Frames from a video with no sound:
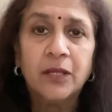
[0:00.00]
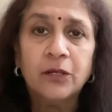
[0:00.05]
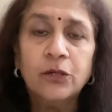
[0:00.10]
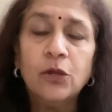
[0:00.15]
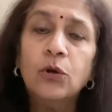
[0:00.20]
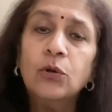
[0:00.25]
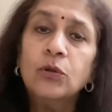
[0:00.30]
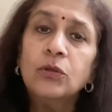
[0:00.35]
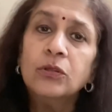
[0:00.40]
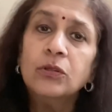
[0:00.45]

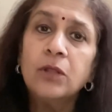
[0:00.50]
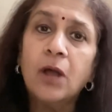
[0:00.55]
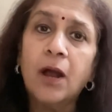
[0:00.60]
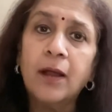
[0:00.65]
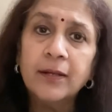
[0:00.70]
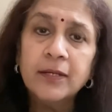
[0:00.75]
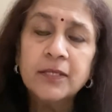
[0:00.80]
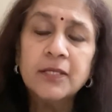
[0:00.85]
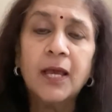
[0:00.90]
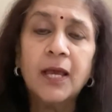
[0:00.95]
Now, a
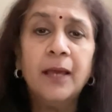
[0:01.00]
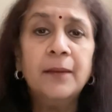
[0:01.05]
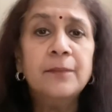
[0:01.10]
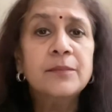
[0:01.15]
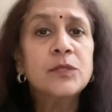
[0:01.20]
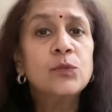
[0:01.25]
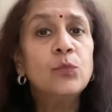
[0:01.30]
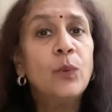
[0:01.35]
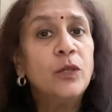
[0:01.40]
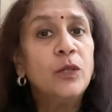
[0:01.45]
lot of
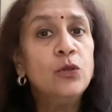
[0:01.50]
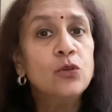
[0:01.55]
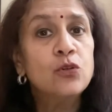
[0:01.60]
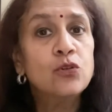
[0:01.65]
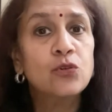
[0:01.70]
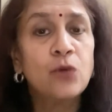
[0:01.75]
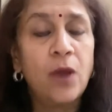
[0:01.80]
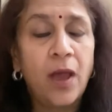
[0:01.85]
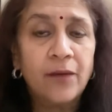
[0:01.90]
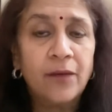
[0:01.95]
times when you
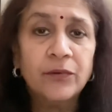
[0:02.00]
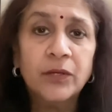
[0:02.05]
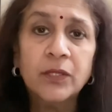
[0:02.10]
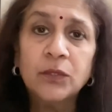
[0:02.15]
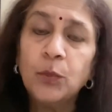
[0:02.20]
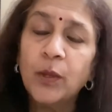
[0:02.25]
travel,